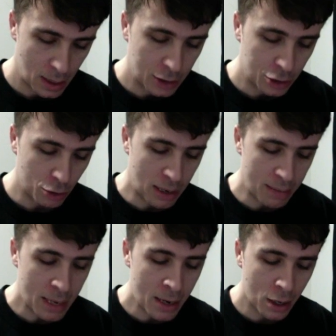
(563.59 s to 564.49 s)
So I'm
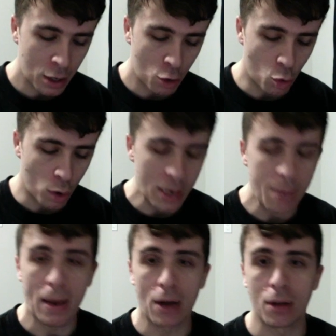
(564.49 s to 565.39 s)
not going to worry
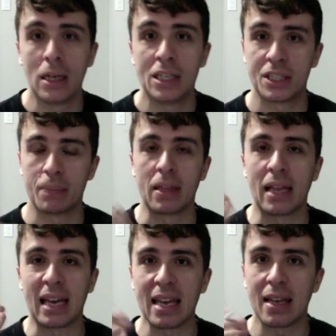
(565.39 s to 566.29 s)
about something
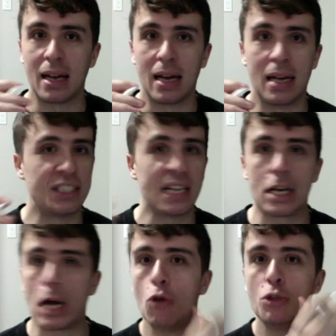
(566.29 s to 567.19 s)
like, say,
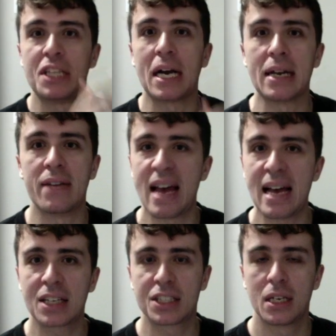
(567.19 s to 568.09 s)
cosine of
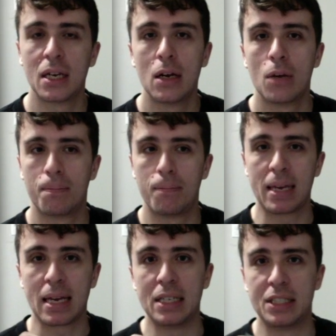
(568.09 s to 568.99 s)
x,
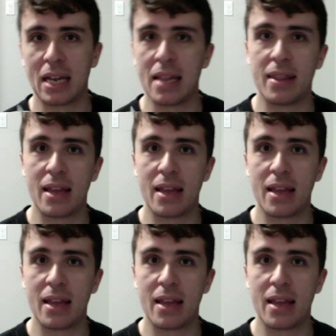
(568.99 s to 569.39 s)
because in